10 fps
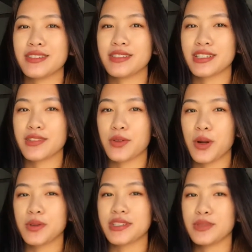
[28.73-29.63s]
Six of
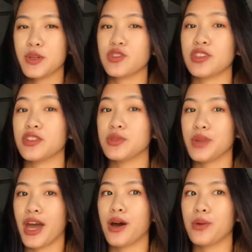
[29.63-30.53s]
Crows as much as I do
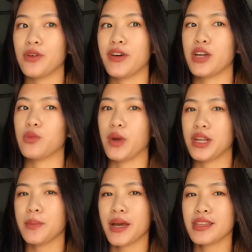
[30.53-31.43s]
now if I had read
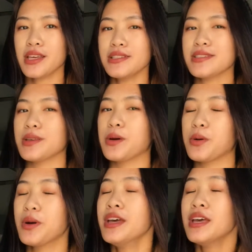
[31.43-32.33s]
it back then, so